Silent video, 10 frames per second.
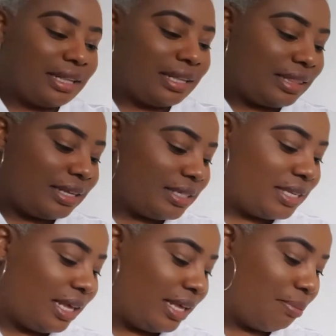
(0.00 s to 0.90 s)
this
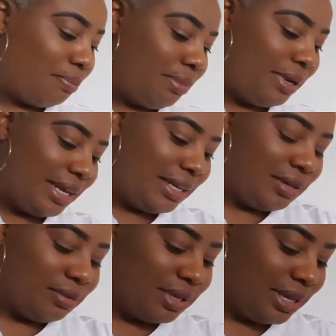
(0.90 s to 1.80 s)
hairline,
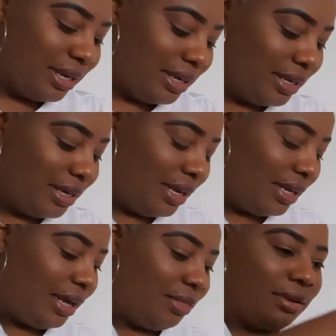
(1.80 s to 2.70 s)
not hairline, like I thought they